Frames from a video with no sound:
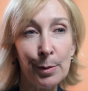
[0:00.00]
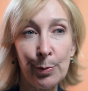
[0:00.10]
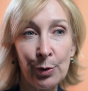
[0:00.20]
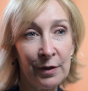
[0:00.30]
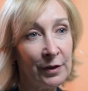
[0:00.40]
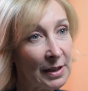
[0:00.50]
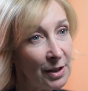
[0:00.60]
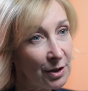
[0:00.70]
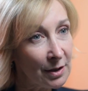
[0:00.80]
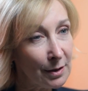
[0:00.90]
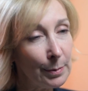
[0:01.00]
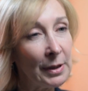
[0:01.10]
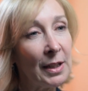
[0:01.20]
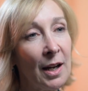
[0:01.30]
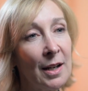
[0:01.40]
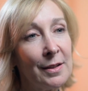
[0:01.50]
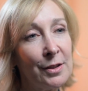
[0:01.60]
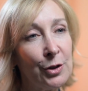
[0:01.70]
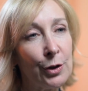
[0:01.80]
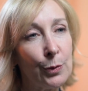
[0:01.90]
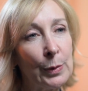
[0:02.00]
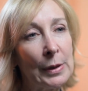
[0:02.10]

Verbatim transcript: It's a privilege because you're